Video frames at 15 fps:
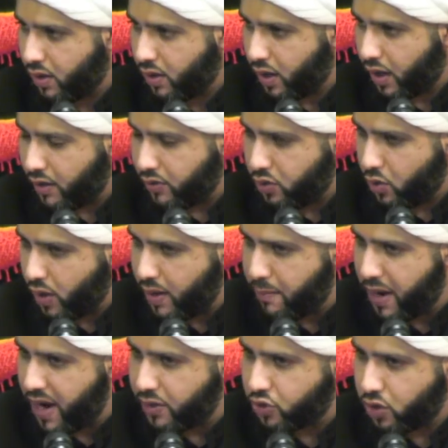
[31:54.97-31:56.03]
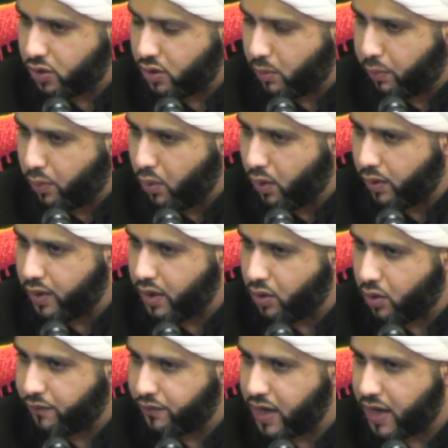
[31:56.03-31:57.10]
and you imagine the pouring
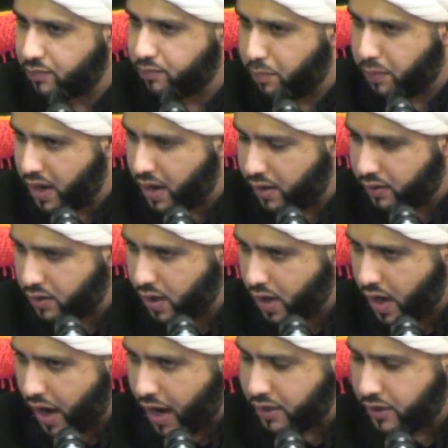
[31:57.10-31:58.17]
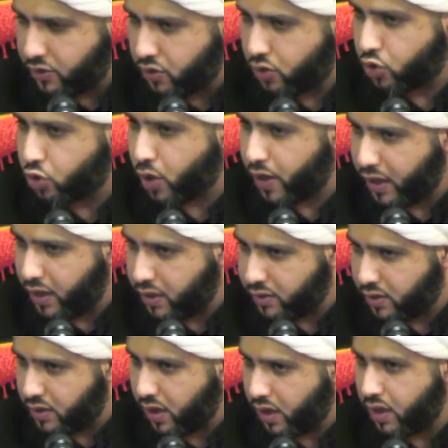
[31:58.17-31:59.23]
of that blood, and it
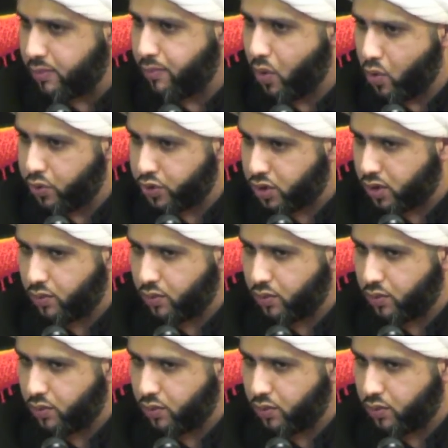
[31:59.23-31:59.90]
triggers the emotion